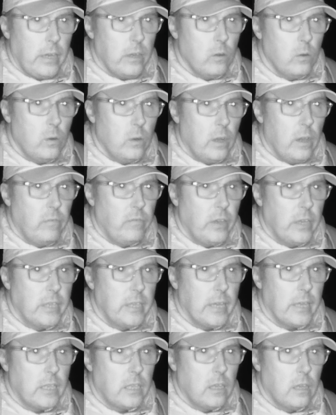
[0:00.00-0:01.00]
you if you
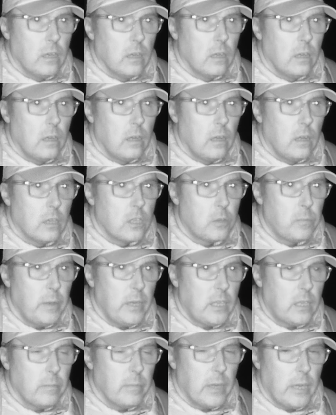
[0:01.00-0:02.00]
did
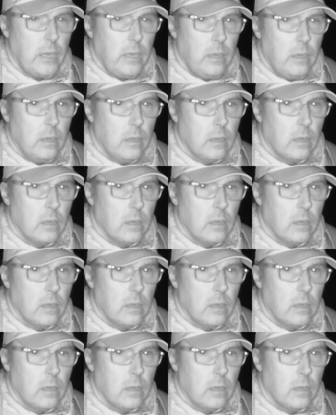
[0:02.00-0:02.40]
speak to me